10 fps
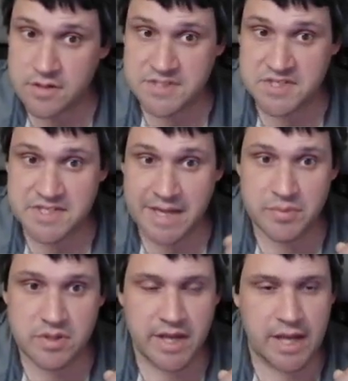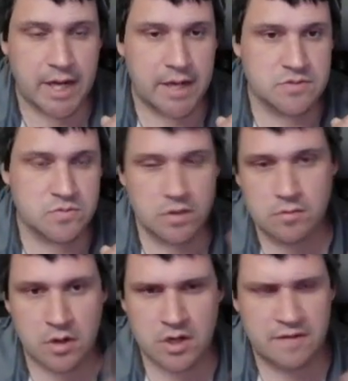as an example, and we'll
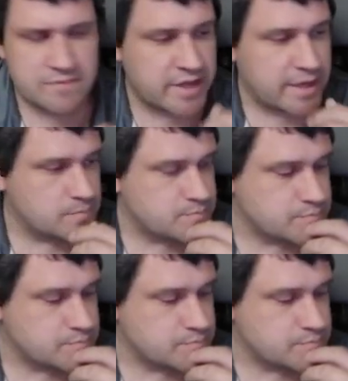work off that.